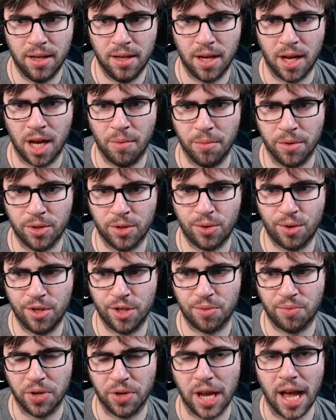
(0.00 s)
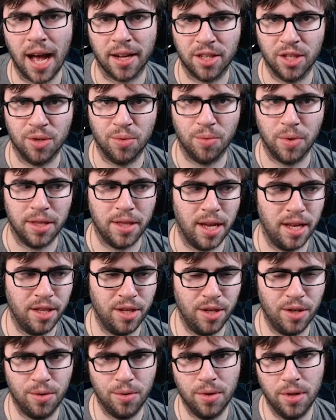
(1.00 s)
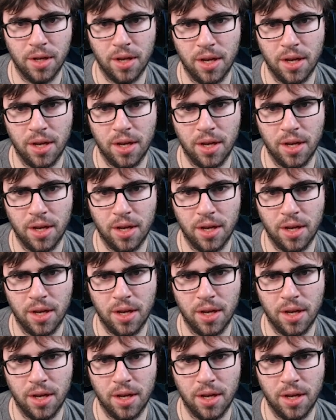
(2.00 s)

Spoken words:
We're sort of just reacting to what they do.